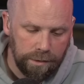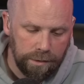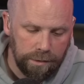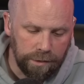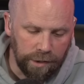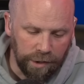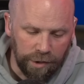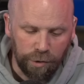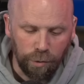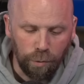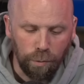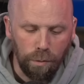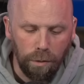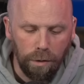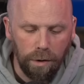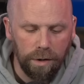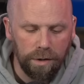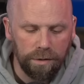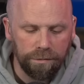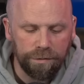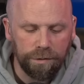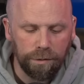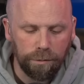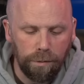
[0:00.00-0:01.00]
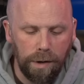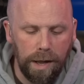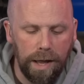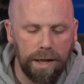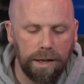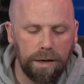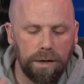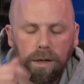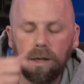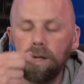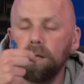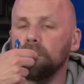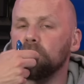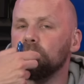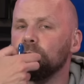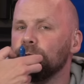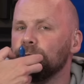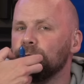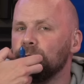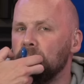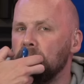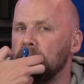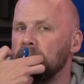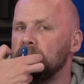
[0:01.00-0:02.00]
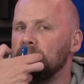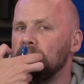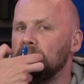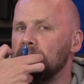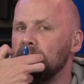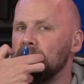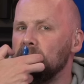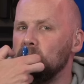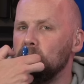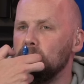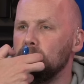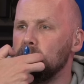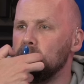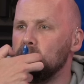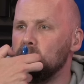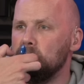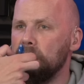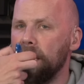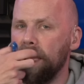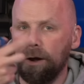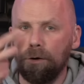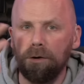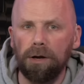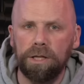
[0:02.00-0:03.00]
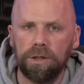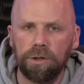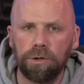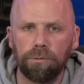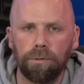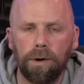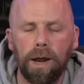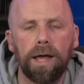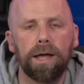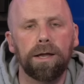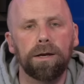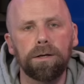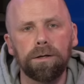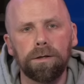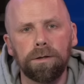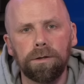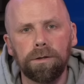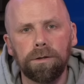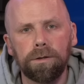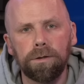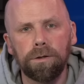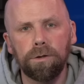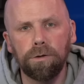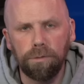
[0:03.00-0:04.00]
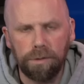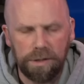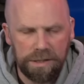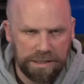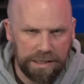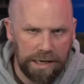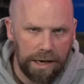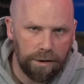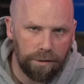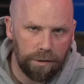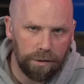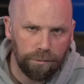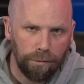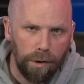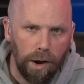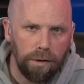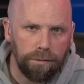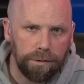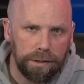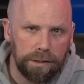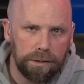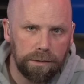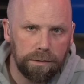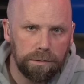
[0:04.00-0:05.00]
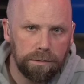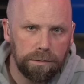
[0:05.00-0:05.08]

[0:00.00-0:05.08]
that the word of the red is referring to Eric the Red, who is Eric Rowan.